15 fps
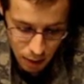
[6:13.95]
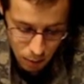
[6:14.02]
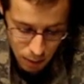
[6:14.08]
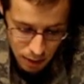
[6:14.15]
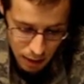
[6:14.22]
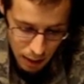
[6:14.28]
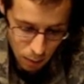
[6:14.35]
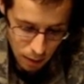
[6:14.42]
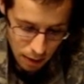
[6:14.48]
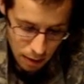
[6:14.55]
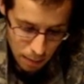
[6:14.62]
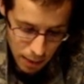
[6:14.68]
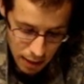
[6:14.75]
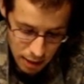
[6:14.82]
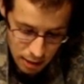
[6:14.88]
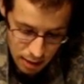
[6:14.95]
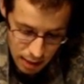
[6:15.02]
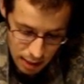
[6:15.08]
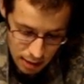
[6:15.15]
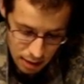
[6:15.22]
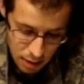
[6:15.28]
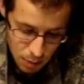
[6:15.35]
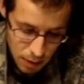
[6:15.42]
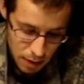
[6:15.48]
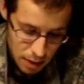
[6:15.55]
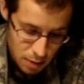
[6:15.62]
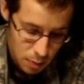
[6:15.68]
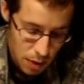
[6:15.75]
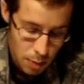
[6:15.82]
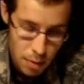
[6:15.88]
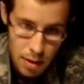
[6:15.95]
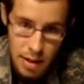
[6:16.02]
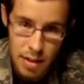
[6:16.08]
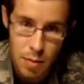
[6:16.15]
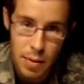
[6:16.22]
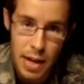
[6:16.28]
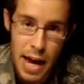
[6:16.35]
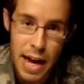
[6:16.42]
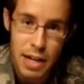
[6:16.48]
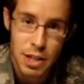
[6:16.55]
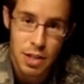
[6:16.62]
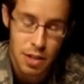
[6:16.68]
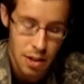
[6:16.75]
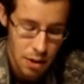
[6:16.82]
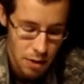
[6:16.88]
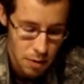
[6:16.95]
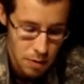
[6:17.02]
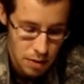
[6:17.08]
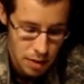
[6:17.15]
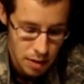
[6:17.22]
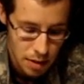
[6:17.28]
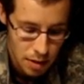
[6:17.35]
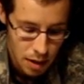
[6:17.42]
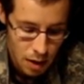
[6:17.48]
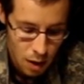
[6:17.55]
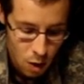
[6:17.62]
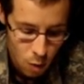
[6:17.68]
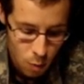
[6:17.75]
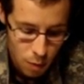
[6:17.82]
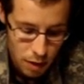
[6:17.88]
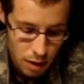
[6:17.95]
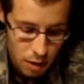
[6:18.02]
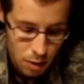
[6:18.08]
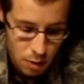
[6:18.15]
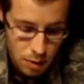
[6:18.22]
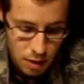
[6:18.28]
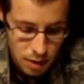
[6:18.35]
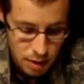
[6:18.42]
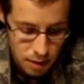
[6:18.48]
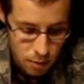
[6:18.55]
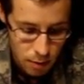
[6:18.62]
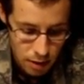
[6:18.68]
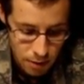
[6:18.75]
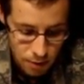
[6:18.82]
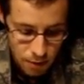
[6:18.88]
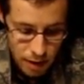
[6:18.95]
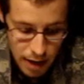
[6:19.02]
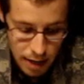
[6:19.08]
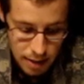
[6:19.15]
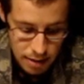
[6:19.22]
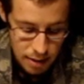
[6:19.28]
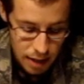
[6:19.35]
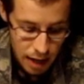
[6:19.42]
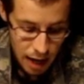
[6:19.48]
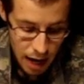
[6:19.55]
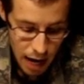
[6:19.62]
The reason I wanted to mention this is because people like to be action heroes and open and close it really fast.